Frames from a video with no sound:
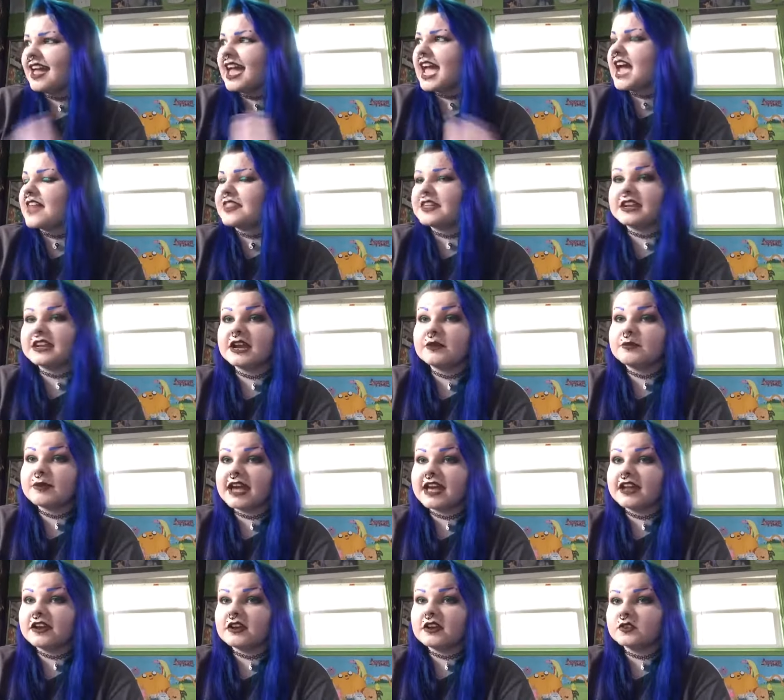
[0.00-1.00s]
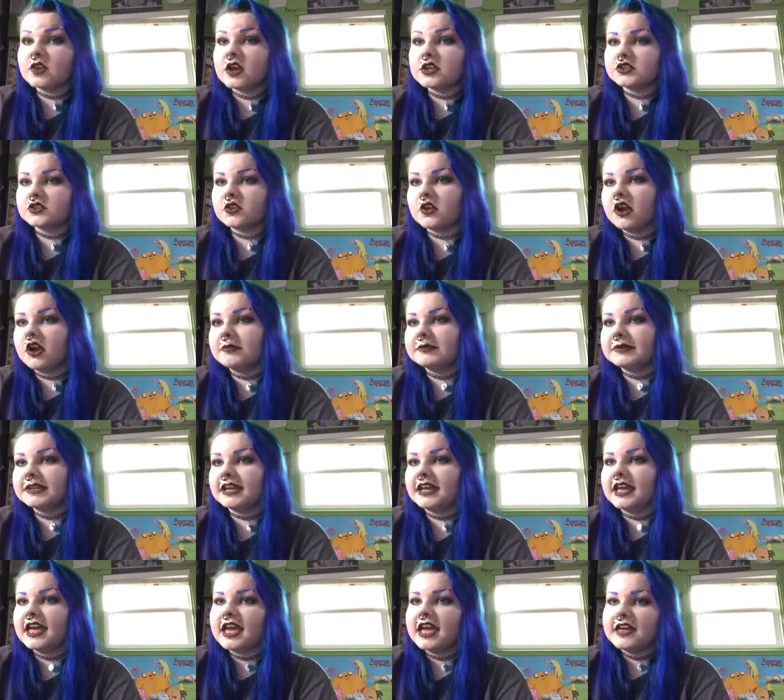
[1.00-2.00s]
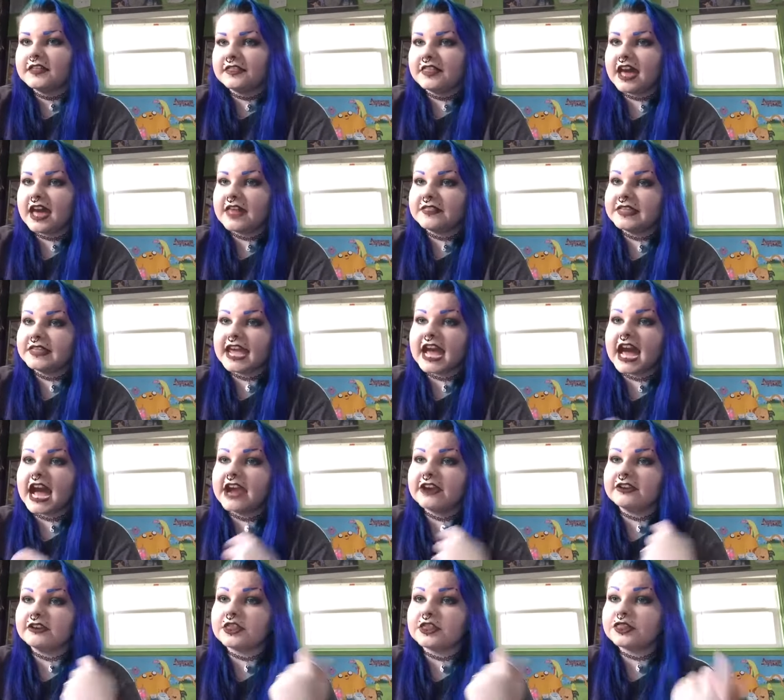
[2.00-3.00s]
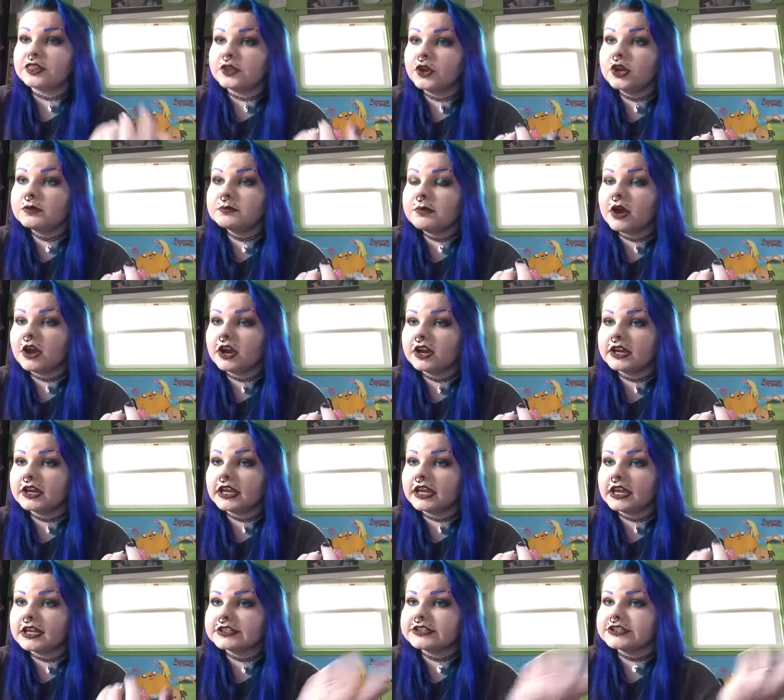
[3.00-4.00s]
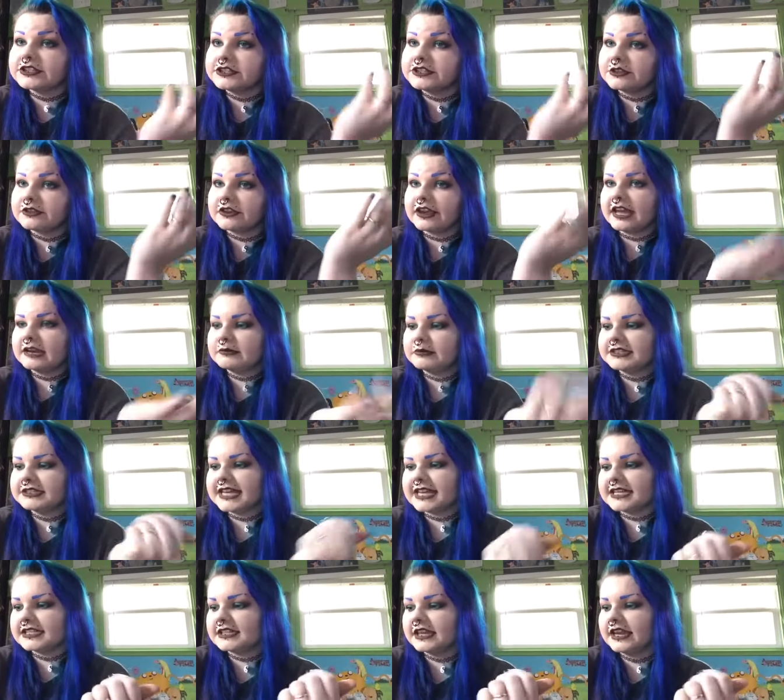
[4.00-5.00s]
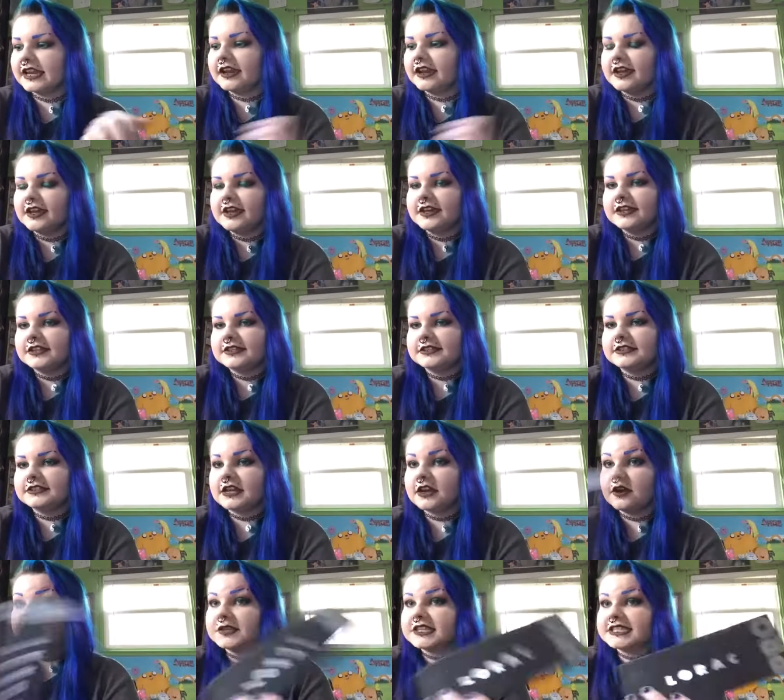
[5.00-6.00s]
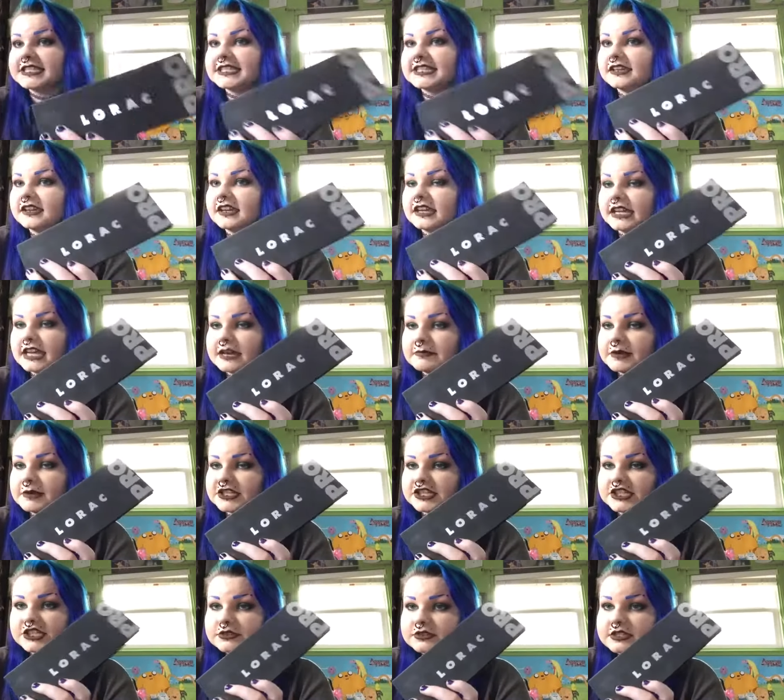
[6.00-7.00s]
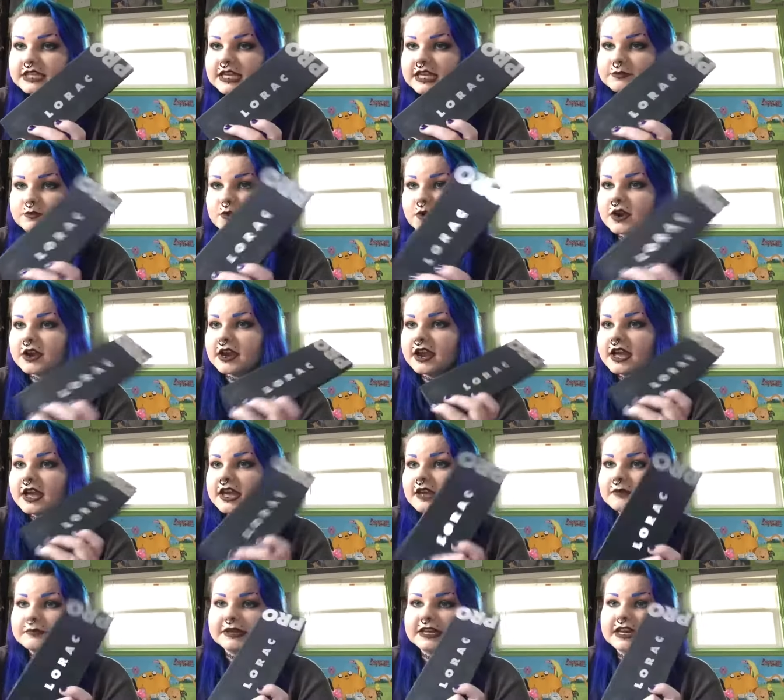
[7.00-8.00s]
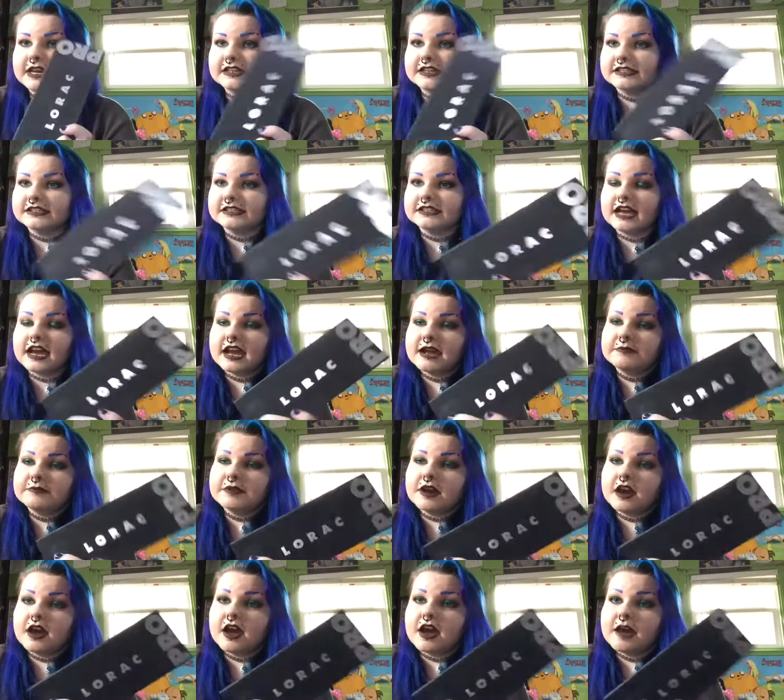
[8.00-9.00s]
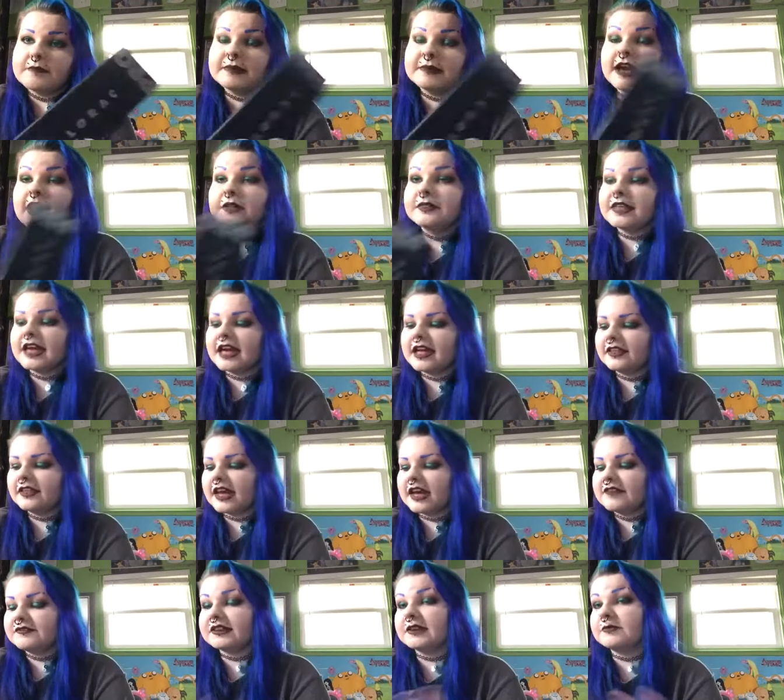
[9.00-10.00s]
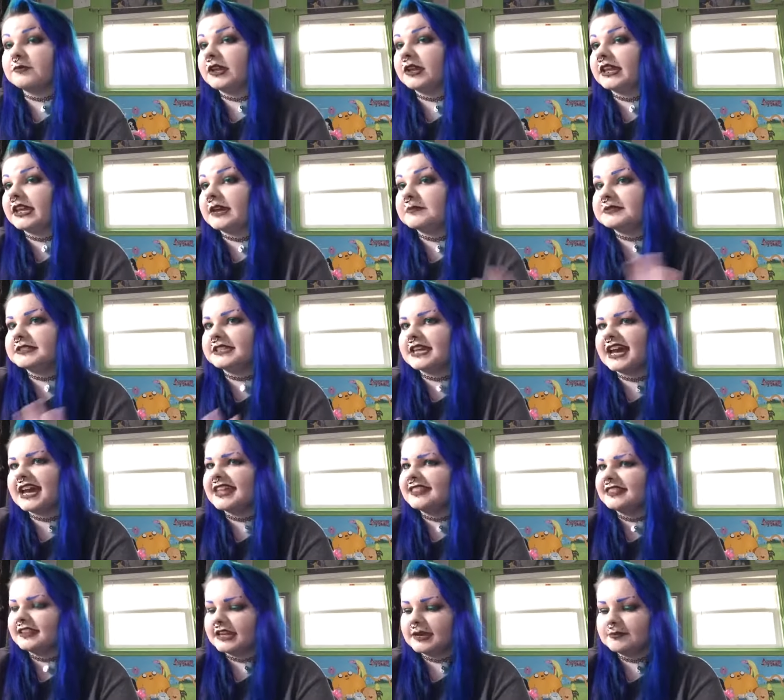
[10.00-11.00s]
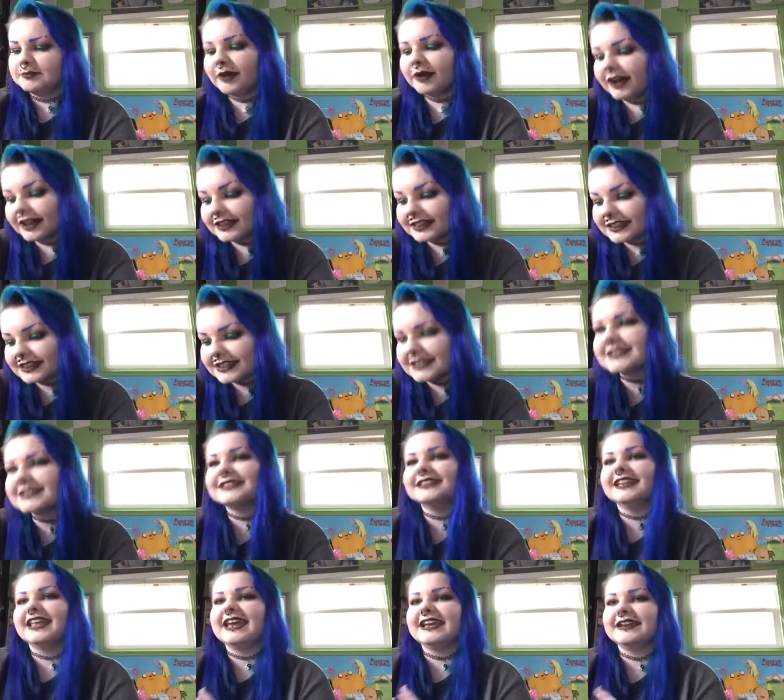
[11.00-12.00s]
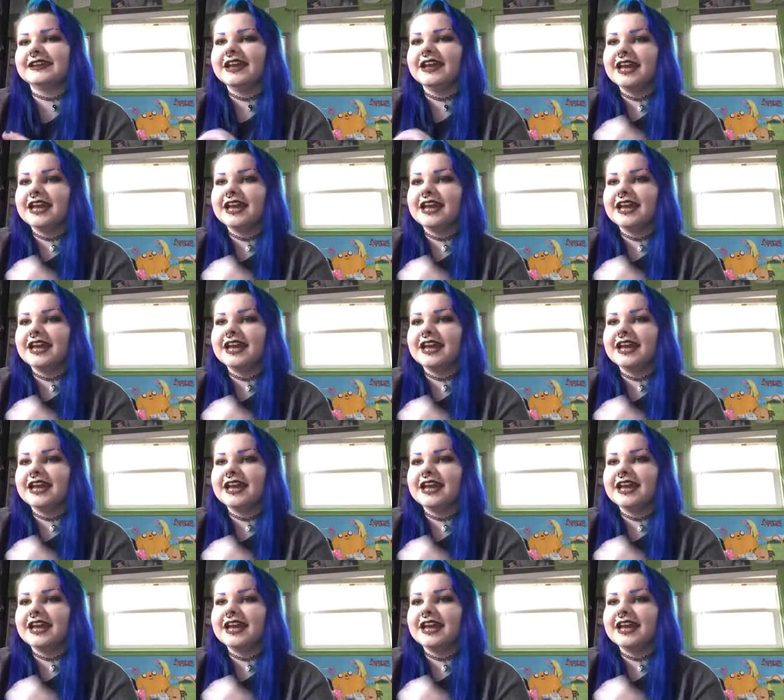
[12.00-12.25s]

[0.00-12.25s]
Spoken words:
And then I read on Logical Harmony that they hire a third party to do their animal testing, so this isn't going to get much use anymore because I'm not about that life, and I'm really upset that I bought this and like